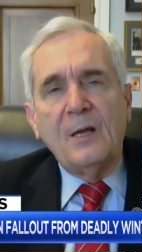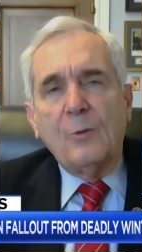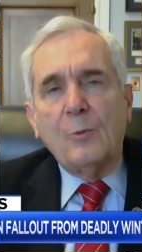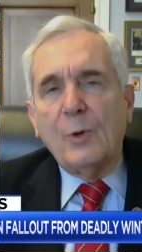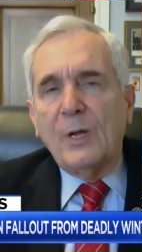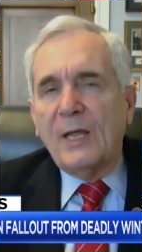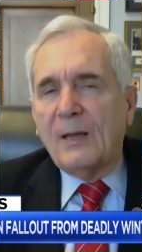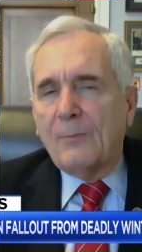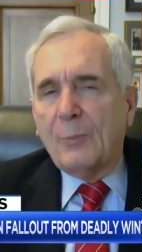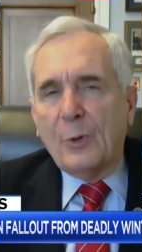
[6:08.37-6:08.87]

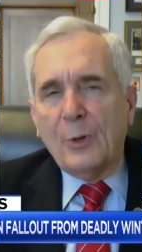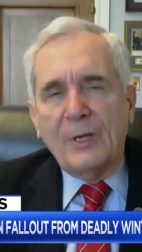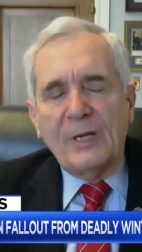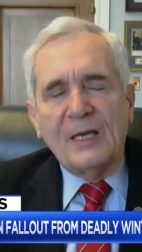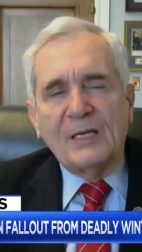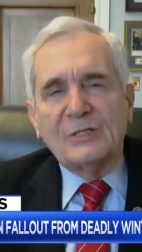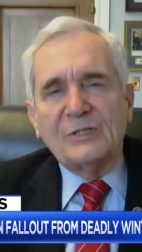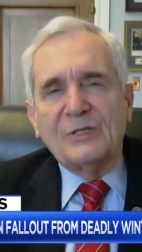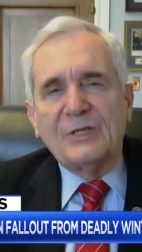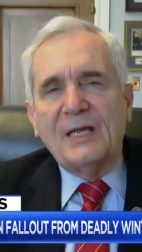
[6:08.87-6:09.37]
We have
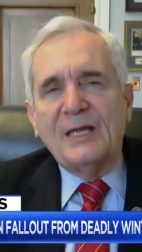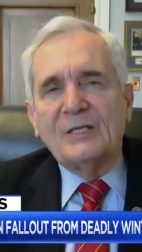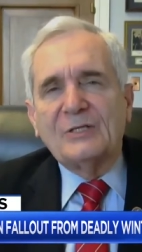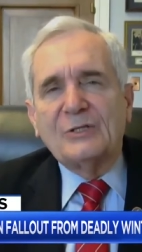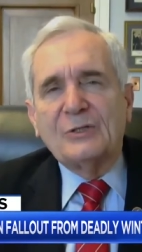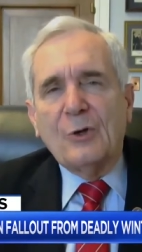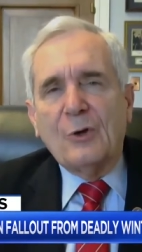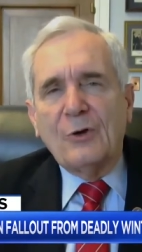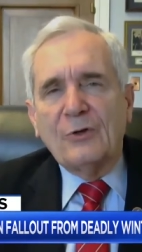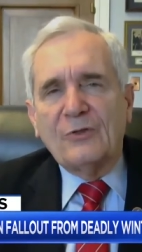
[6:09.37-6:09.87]
plenty of
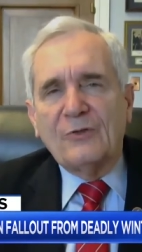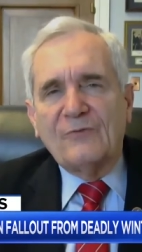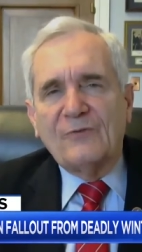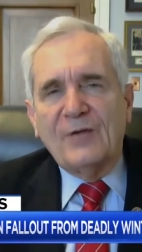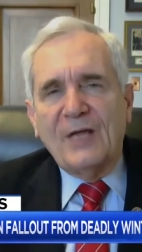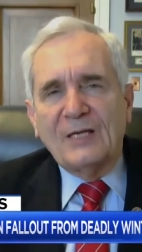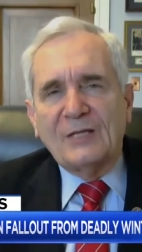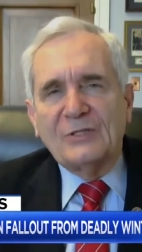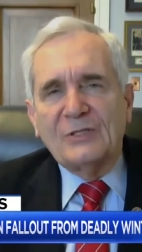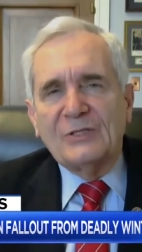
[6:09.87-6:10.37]
states north of
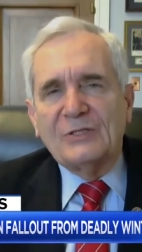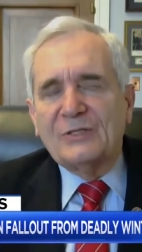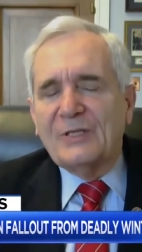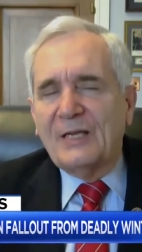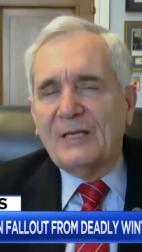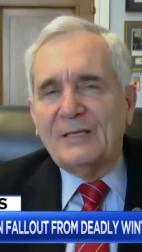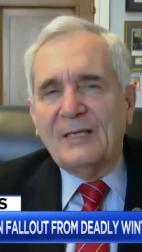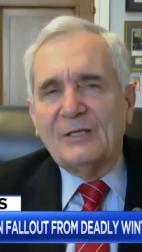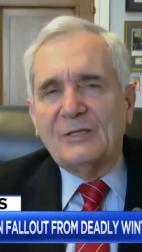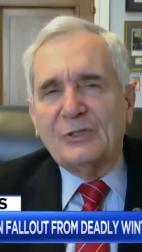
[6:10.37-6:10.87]
Texas
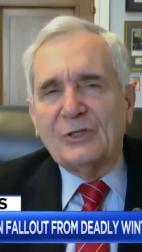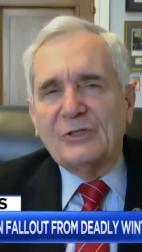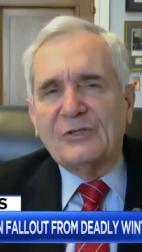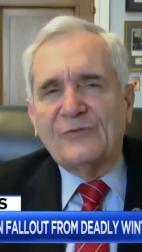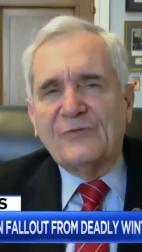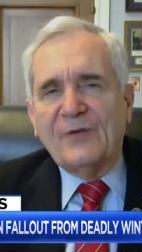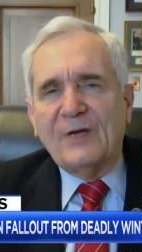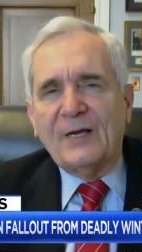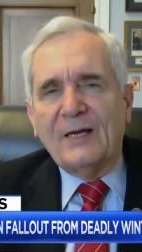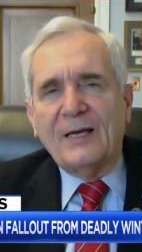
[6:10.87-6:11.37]
that did
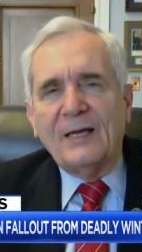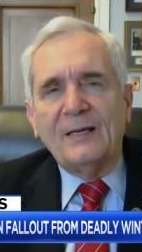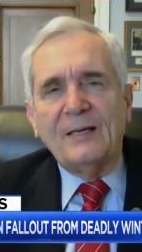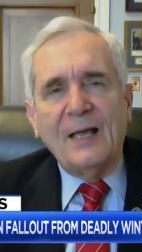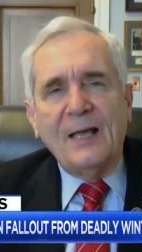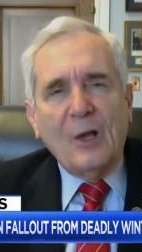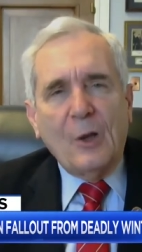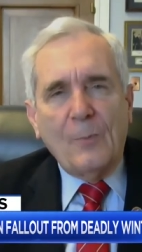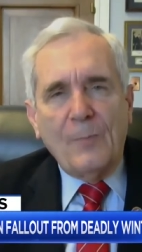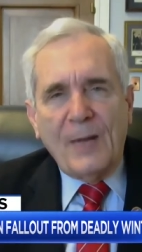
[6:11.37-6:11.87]
just fine.
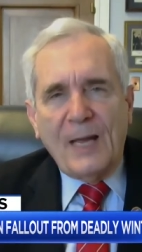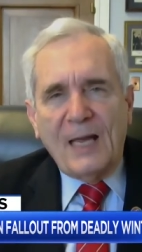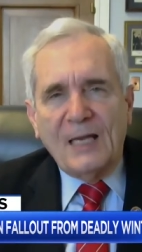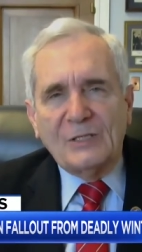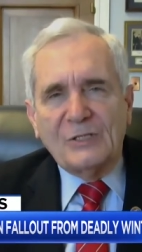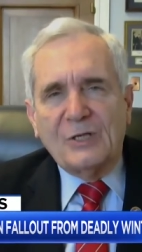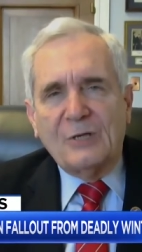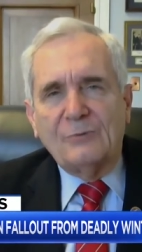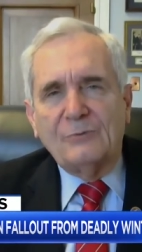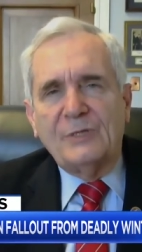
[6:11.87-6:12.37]
El
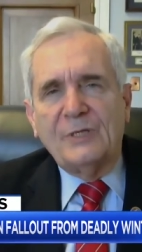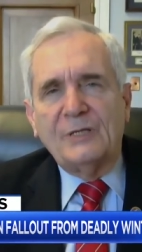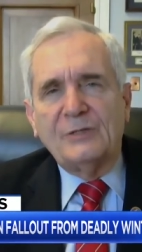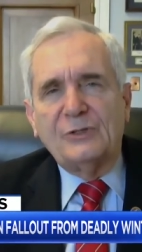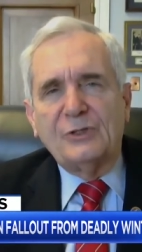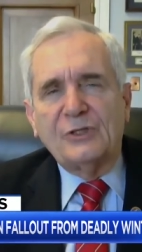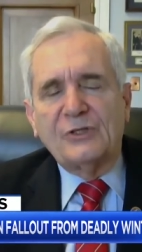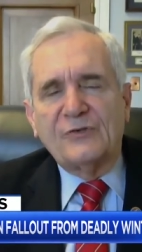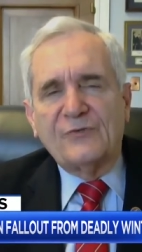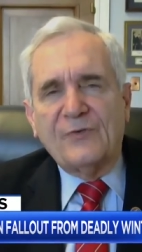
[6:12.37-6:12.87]
Paso
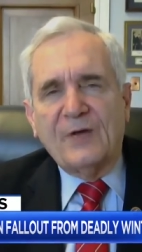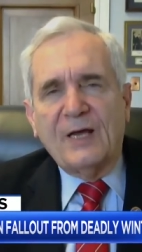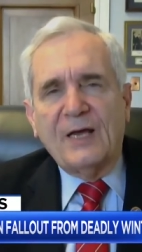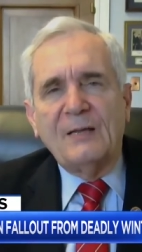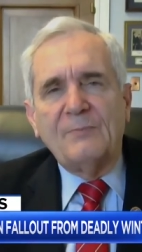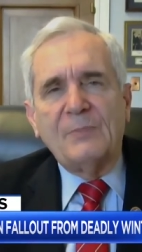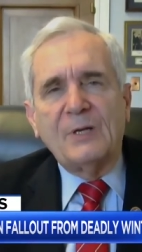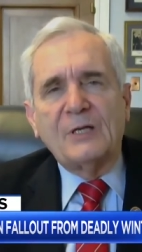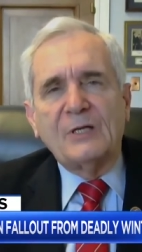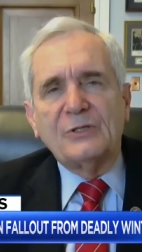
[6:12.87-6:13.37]
did just
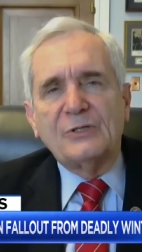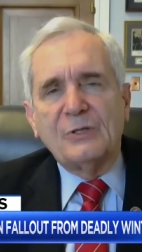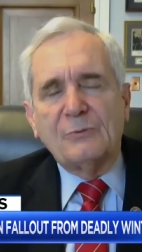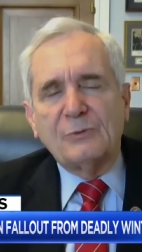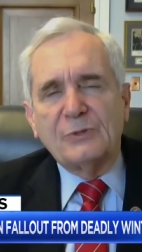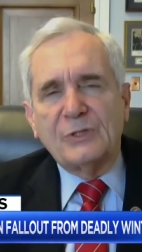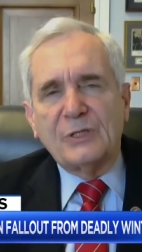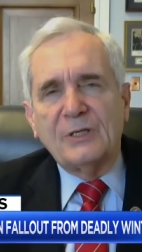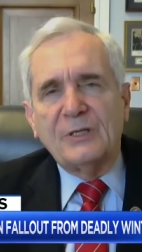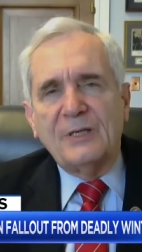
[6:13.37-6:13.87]
fine because it
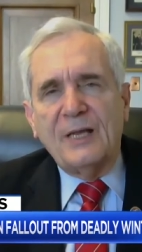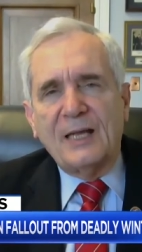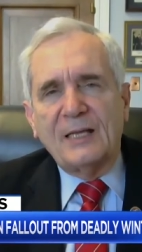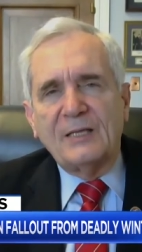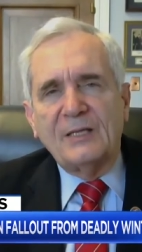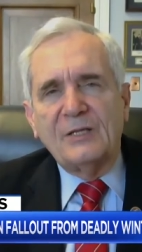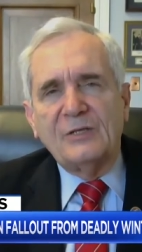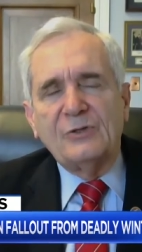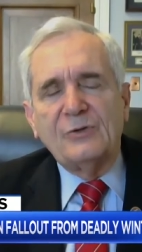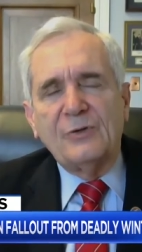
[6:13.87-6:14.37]
was
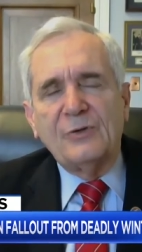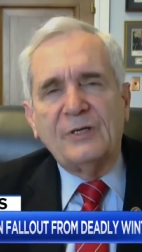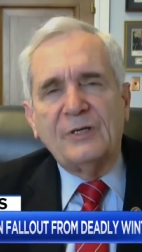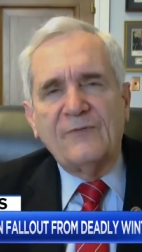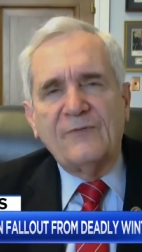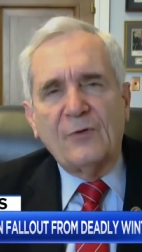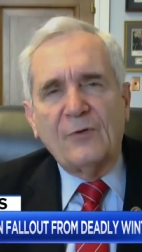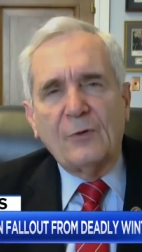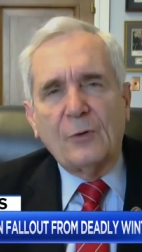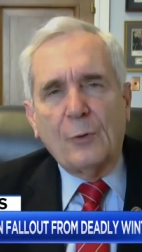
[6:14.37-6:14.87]
connected to a
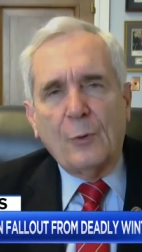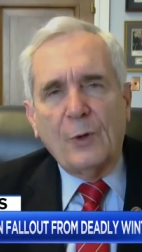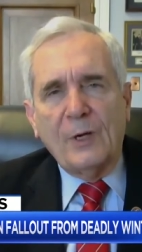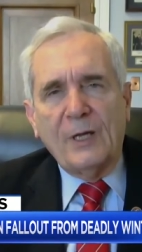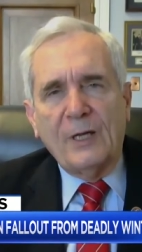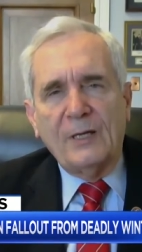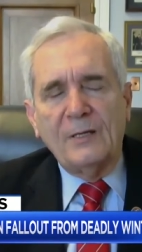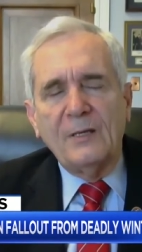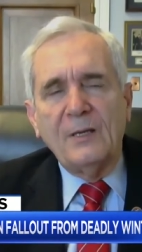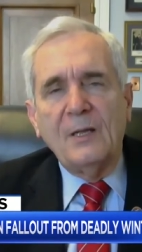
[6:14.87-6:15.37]
different
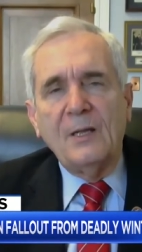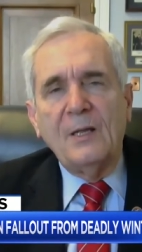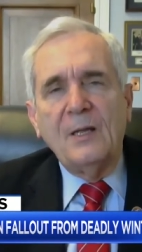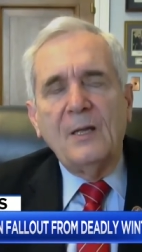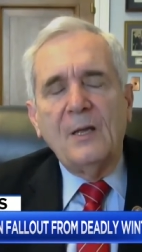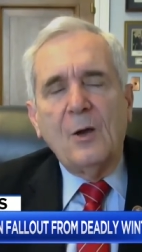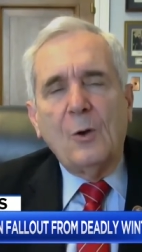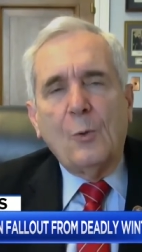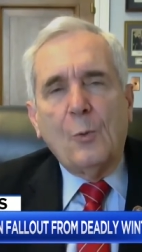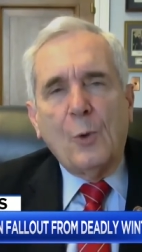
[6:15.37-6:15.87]
grid.
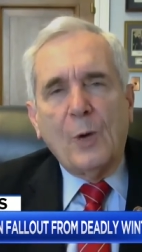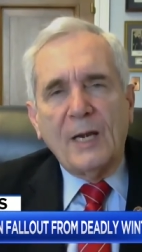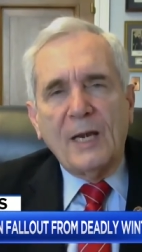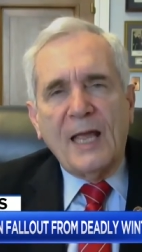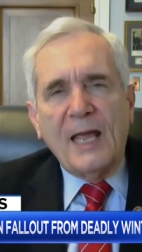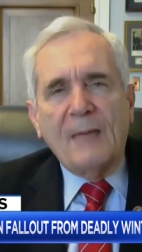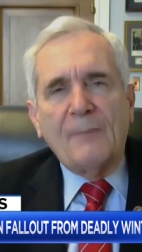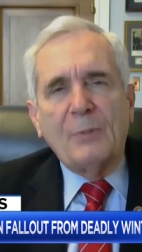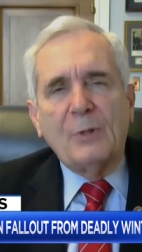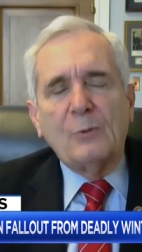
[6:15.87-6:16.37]
What
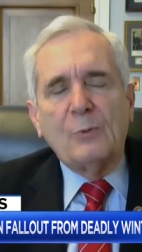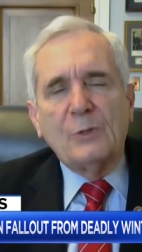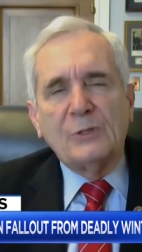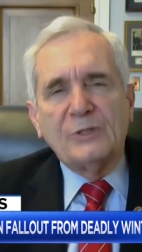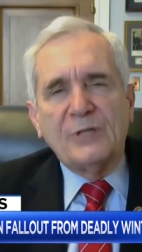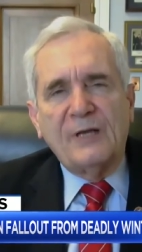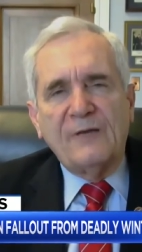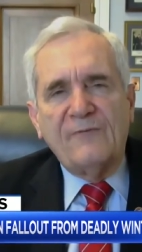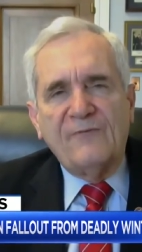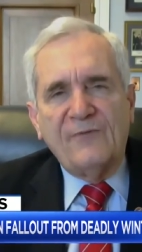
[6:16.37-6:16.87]
happened
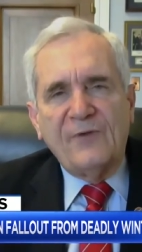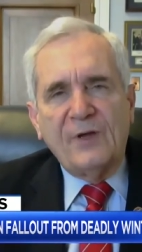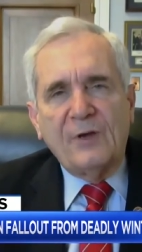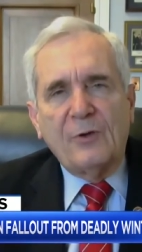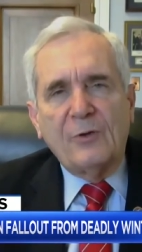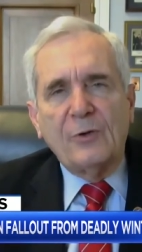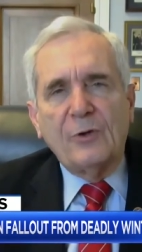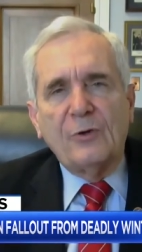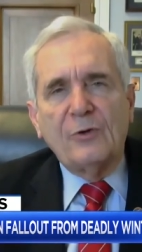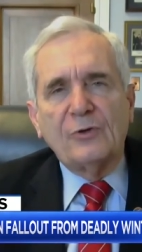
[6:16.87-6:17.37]
was a
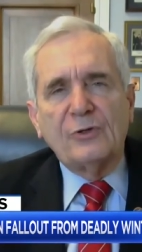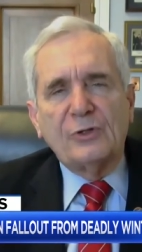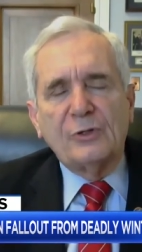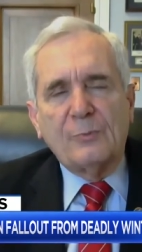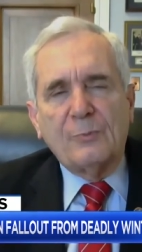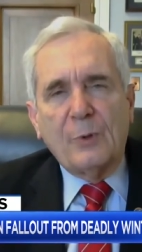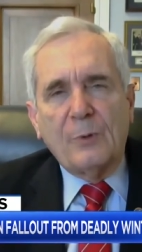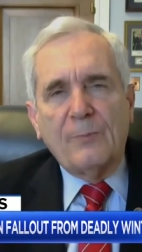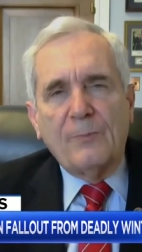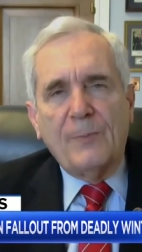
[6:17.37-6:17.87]
failure to
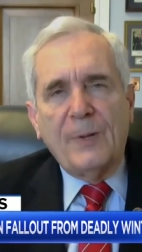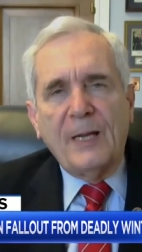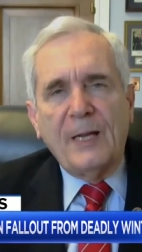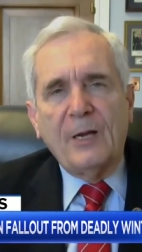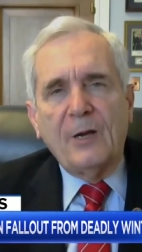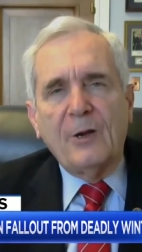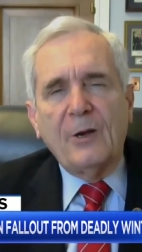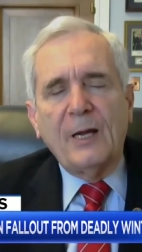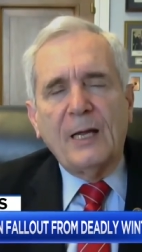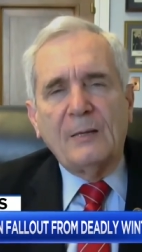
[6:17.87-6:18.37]

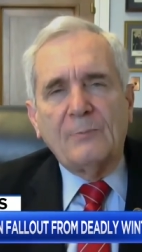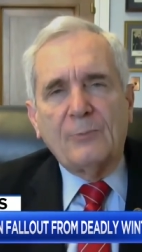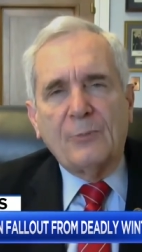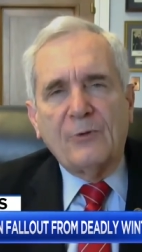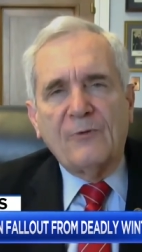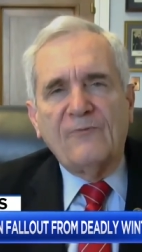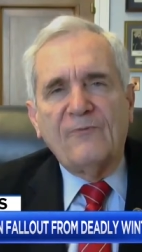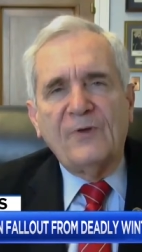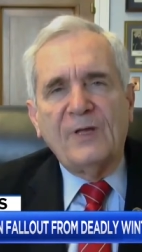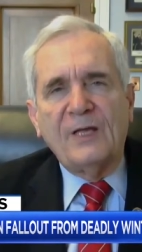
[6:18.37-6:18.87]
prepare and
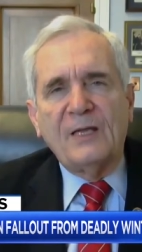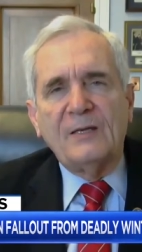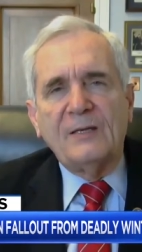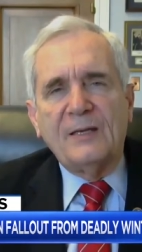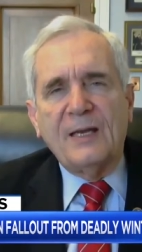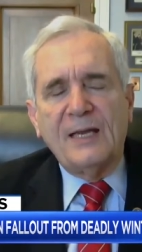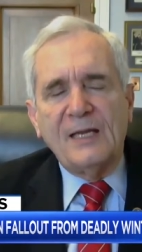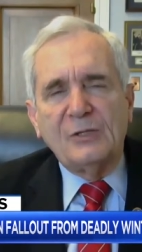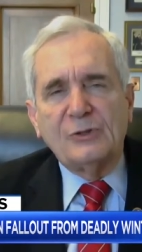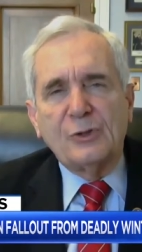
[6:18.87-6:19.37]
prevent
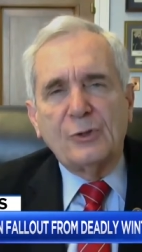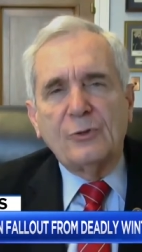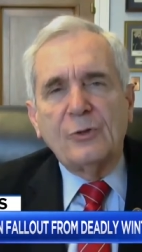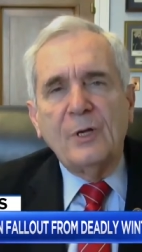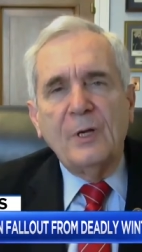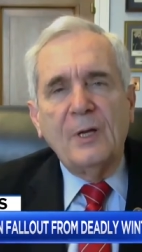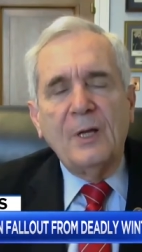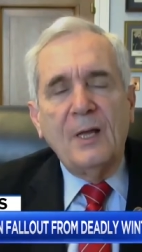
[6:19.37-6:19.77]
danger.